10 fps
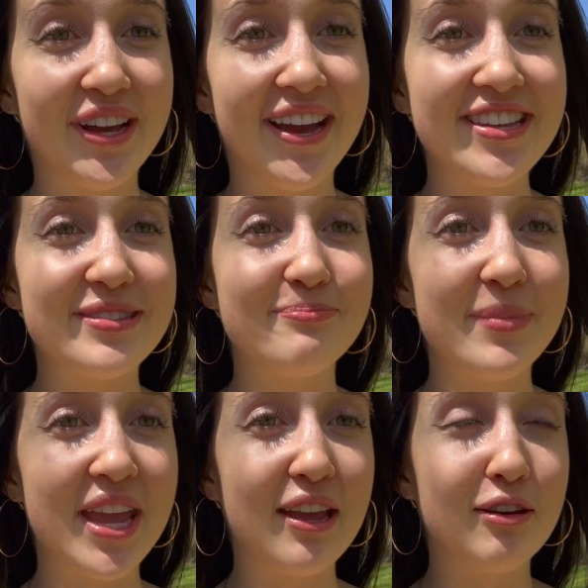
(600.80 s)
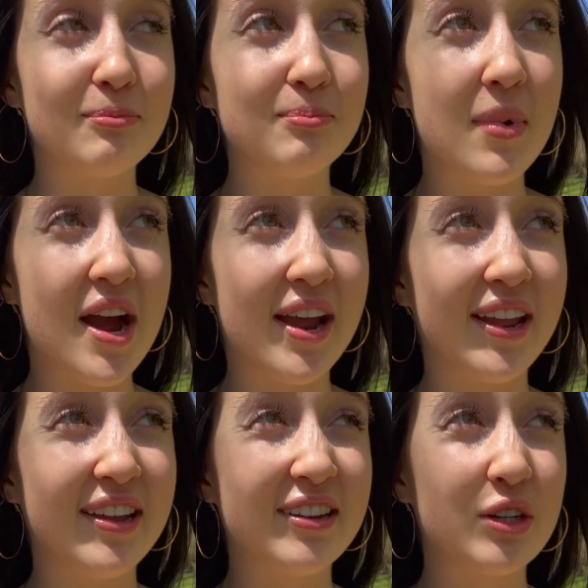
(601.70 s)
has made
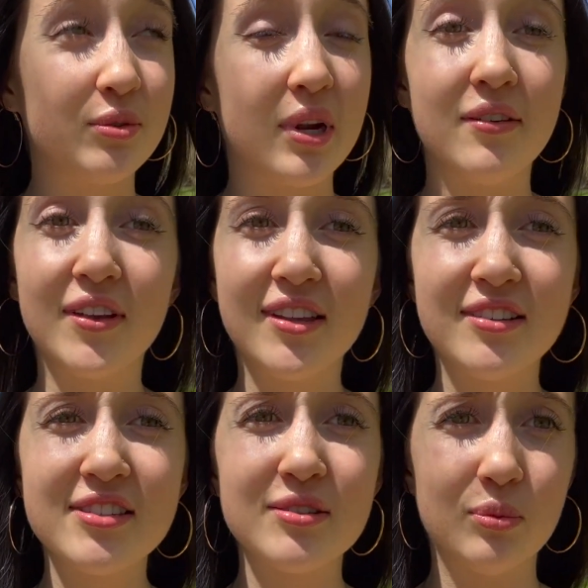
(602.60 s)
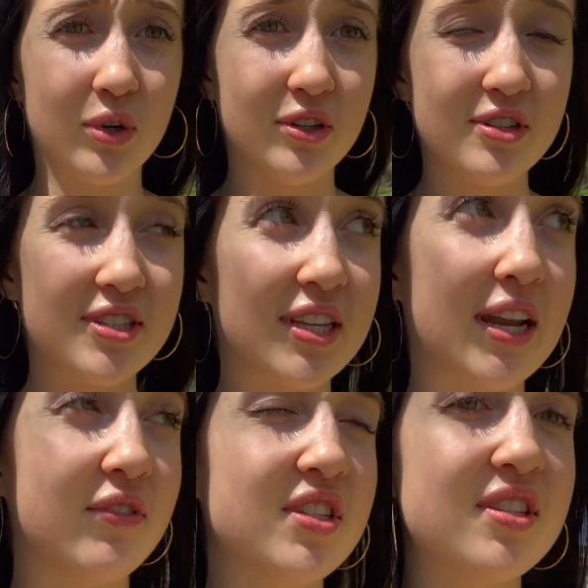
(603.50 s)
my cravings worse, and
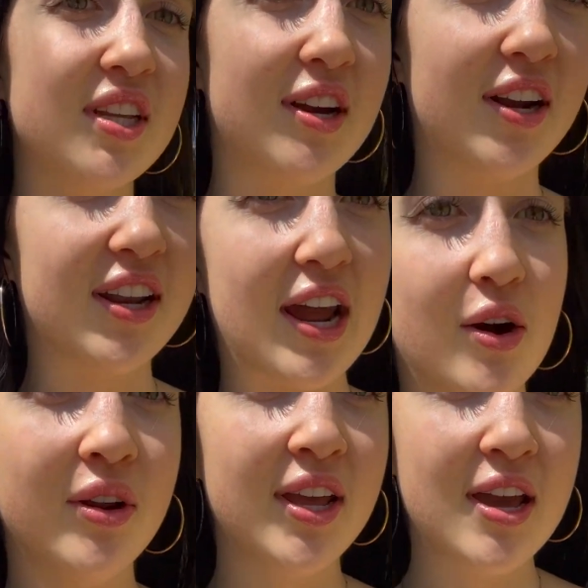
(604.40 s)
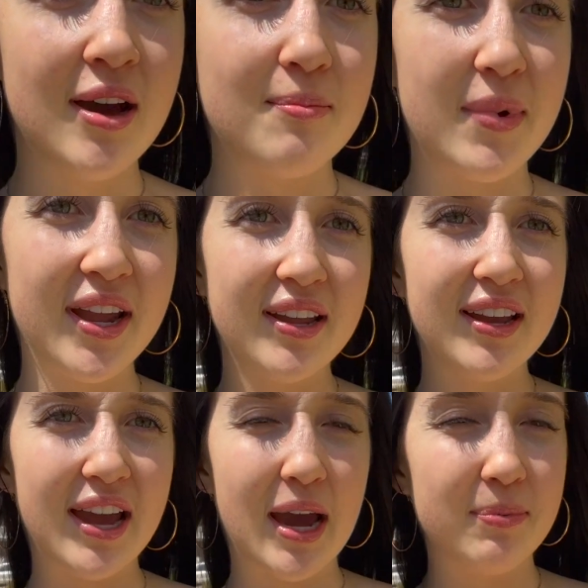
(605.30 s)
ever since I cut it out, my
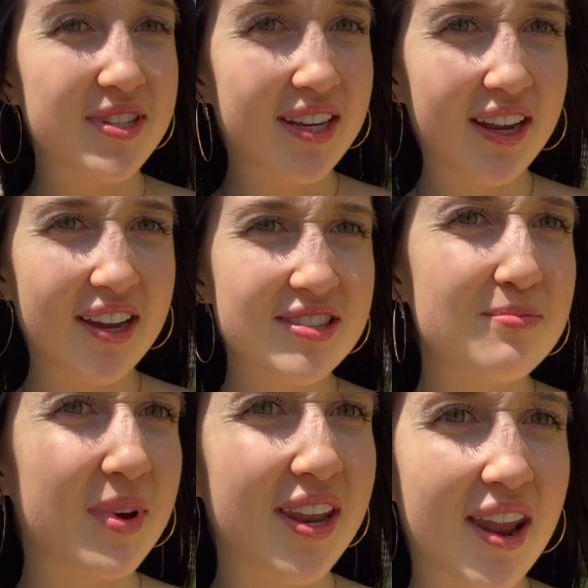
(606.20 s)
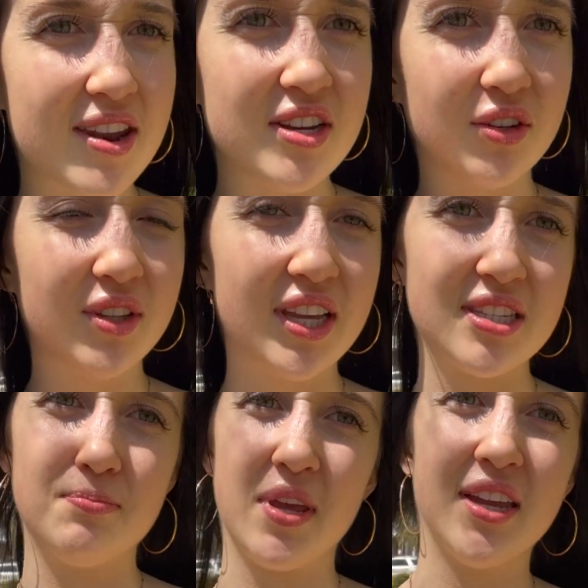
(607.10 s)
appetite hasn't been that nearly as
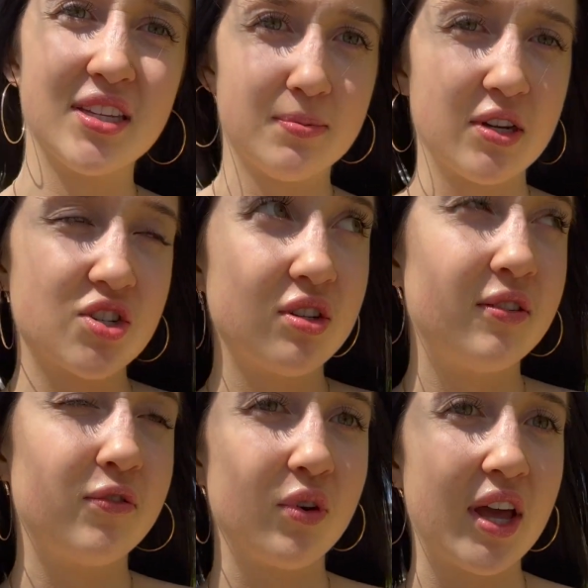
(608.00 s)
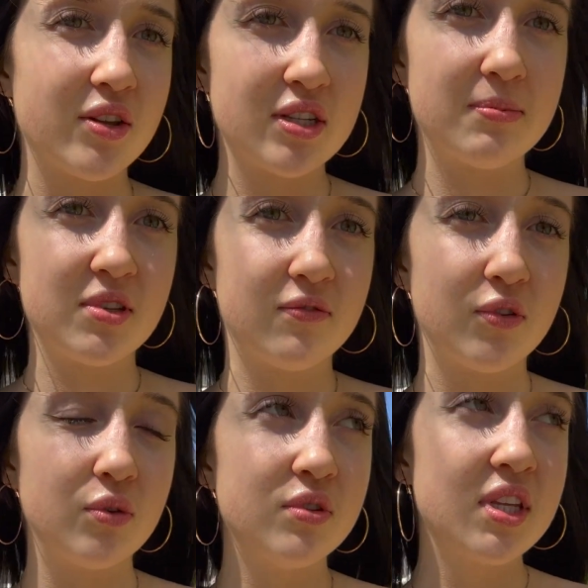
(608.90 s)
big, especially for those types of
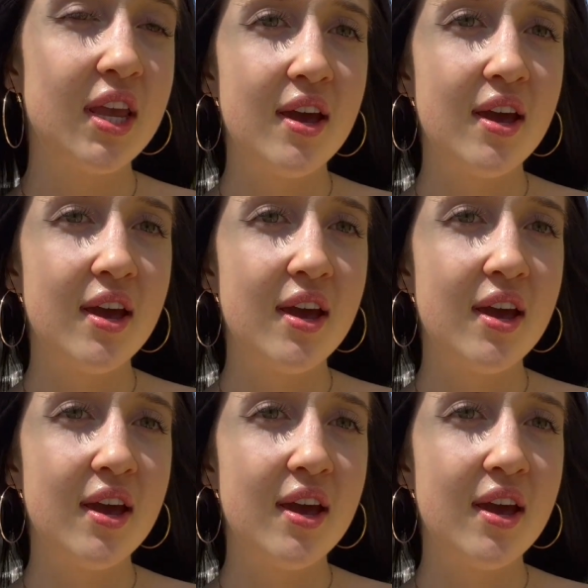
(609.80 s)
foods.